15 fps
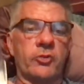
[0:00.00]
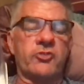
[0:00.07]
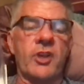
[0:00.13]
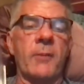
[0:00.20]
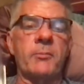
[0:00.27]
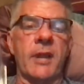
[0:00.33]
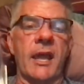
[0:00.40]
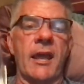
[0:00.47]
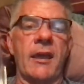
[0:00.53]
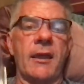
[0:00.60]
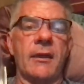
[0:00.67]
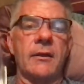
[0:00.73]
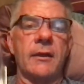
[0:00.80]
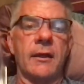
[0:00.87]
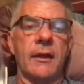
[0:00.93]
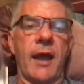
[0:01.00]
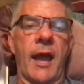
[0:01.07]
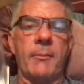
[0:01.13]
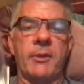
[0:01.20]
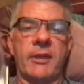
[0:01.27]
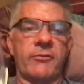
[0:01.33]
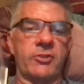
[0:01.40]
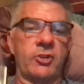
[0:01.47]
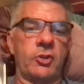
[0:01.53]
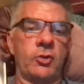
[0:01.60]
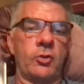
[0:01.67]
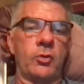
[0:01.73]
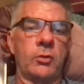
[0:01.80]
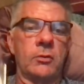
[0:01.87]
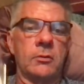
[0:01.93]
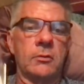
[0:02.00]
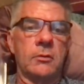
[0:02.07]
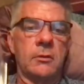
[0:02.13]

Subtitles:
someday I'm giving you